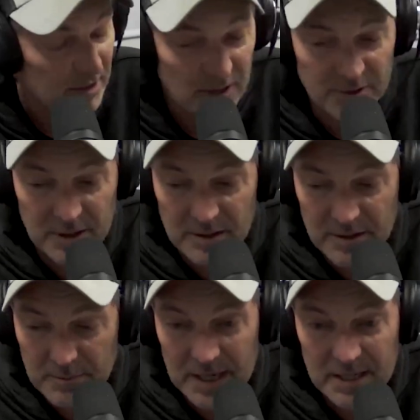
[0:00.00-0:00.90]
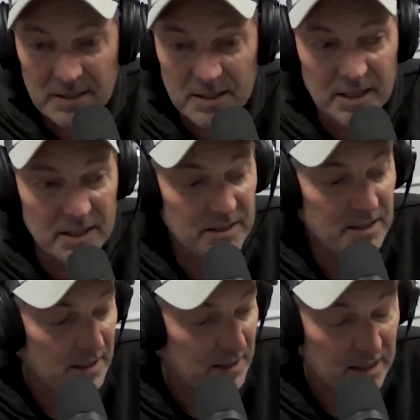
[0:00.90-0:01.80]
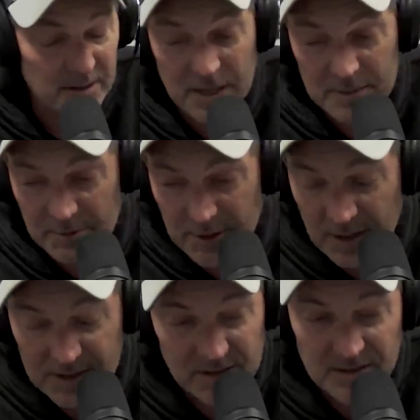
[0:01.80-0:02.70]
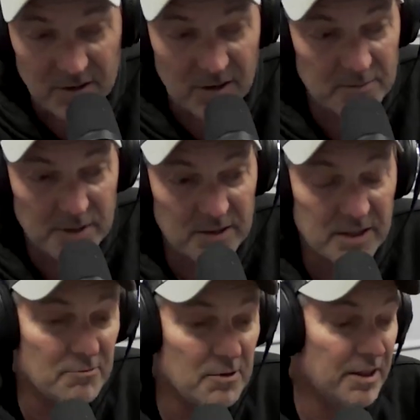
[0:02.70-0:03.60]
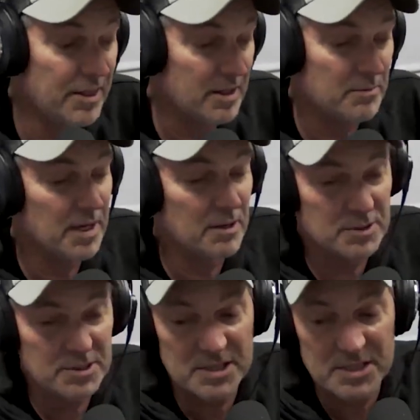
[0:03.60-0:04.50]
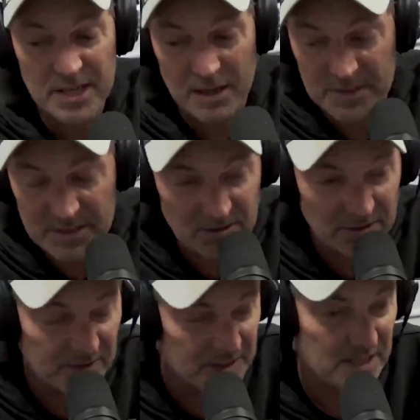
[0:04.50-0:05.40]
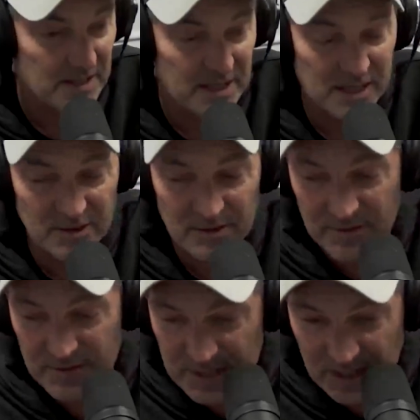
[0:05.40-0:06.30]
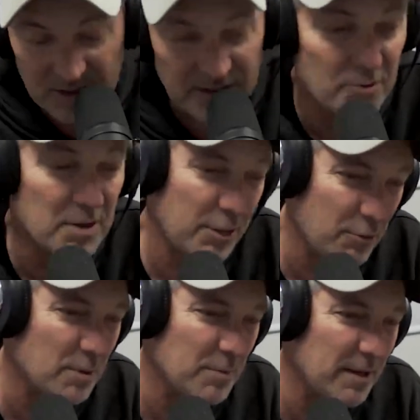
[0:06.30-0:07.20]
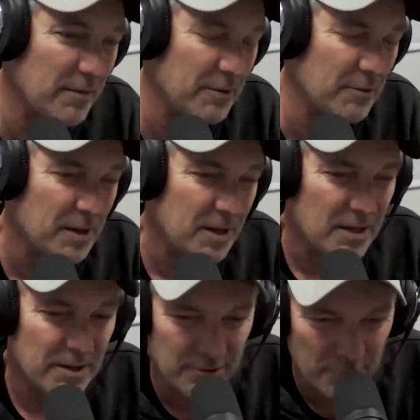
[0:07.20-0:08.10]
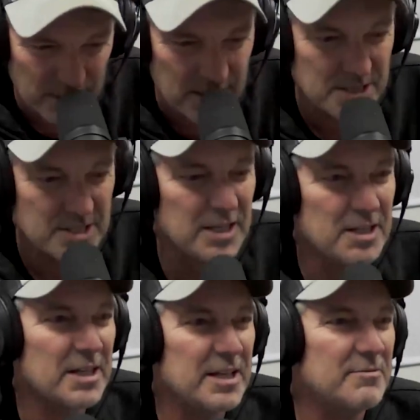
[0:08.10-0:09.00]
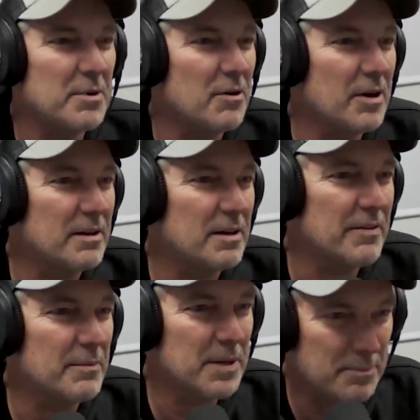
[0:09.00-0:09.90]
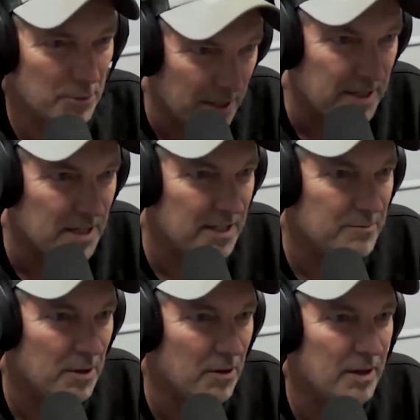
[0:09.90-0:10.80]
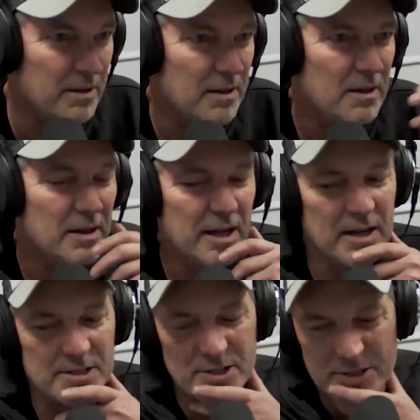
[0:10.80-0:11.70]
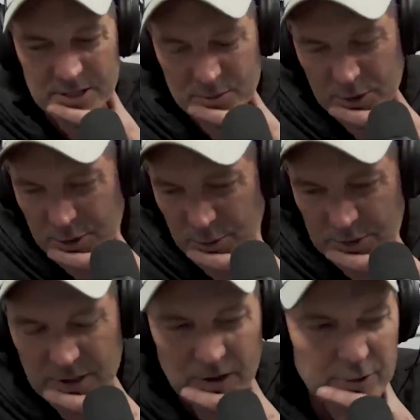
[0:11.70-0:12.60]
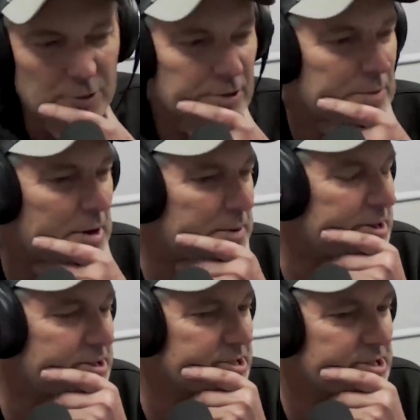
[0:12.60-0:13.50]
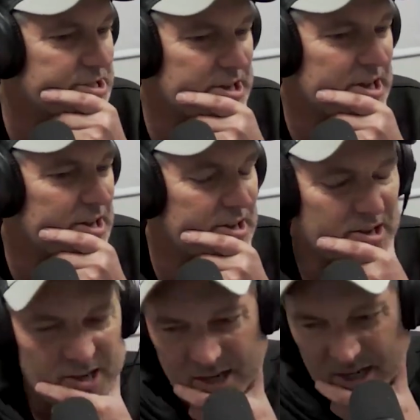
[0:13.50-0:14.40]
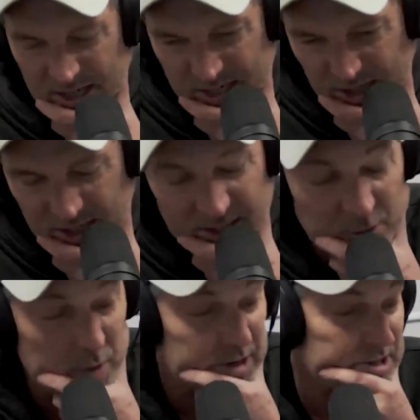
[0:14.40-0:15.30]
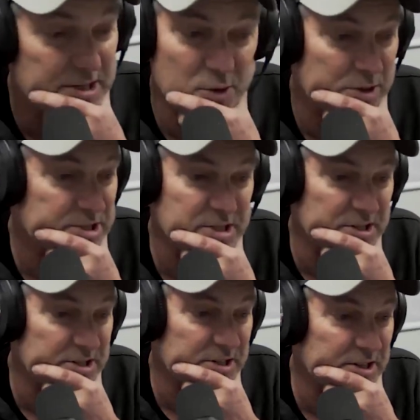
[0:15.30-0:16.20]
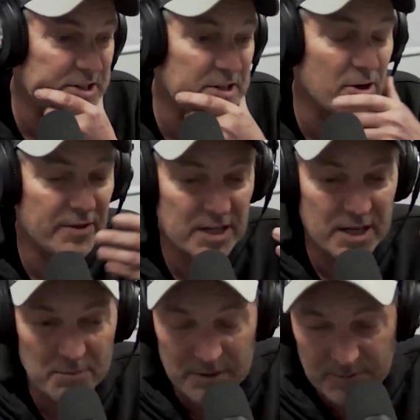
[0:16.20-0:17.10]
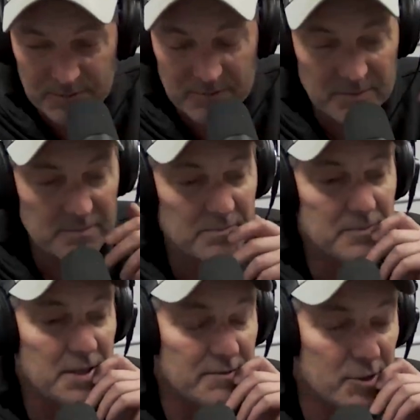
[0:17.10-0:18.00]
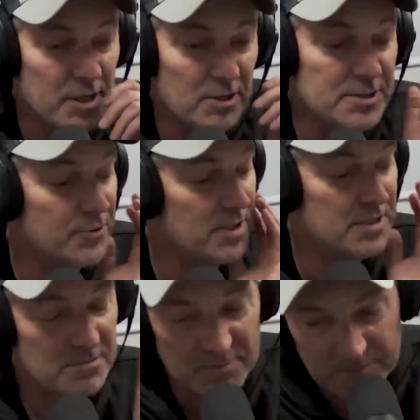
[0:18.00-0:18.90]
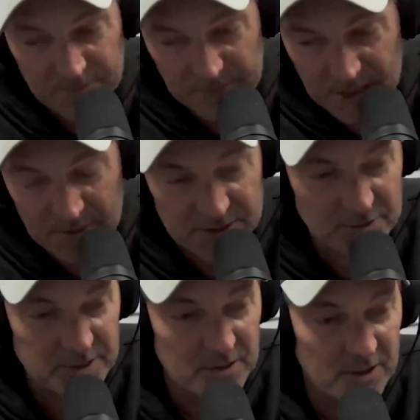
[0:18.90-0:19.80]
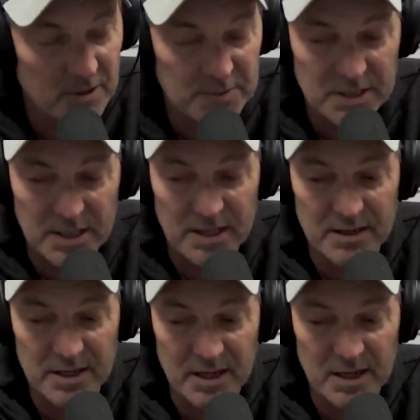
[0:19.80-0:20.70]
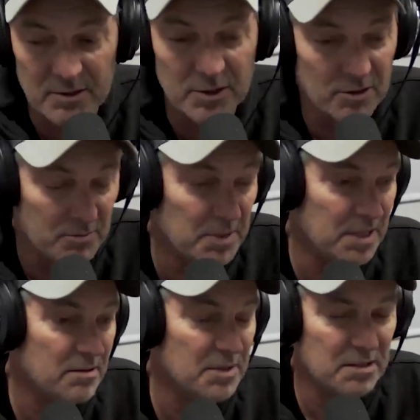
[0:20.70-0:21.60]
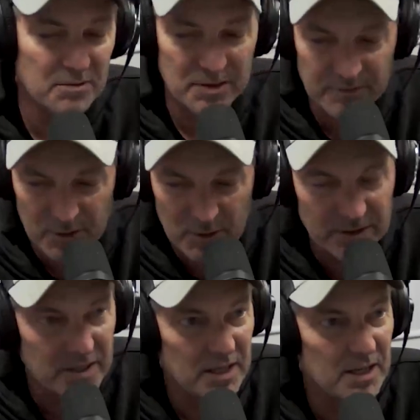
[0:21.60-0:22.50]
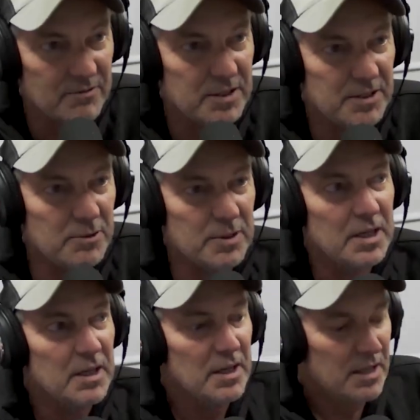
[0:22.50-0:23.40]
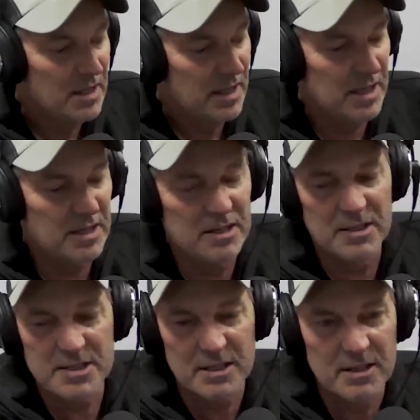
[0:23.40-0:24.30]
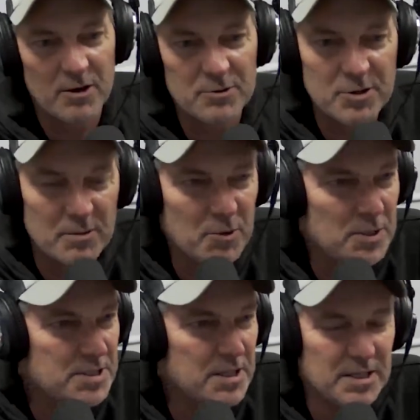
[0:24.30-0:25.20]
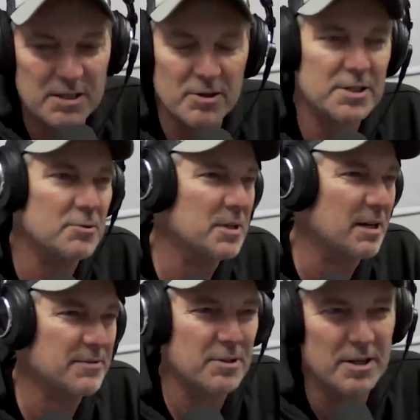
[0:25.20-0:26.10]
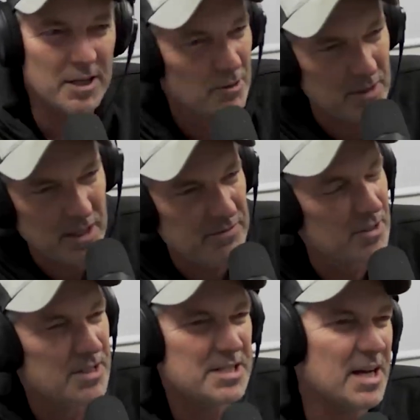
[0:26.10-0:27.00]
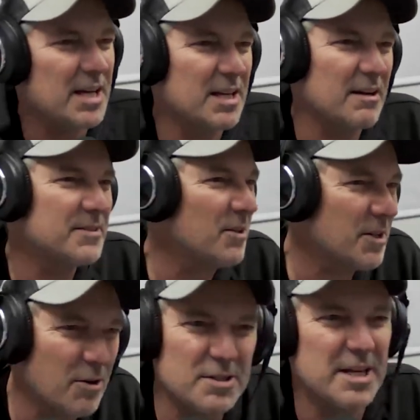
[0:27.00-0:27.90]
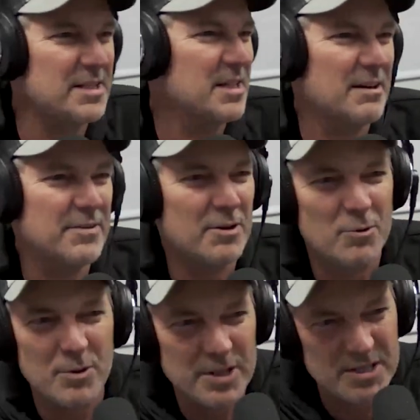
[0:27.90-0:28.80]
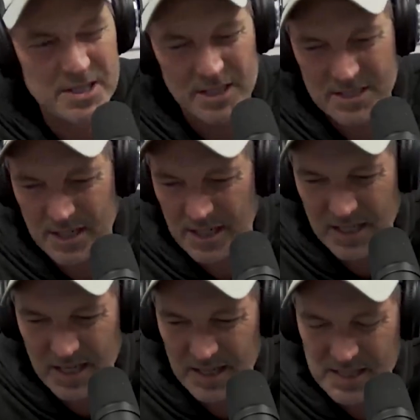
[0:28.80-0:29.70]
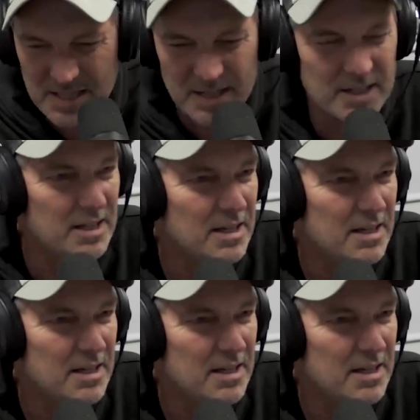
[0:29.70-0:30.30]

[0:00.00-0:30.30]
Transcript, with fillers: know the the pain, and uh, and it made me realise at the time, and I didn't really think about it, which is as dumb as I've, anything I've ever said. I never really thought about the the wreckage that you leave behind and the people that you leave behind. And so this is what Sean's going through at the moment. It's just uh, you sit there, you wonder, you question, and you think. You know, I've had a couple of you know very close friends commit suicide on me, and uh, not on me. I mean, on everyone that they loved and knew, and and you sit there the whole time questioning did I do enough? Did I know enough? Did I say enough? Did I contact enough? You know, all of these things. And in the end, there's nothing.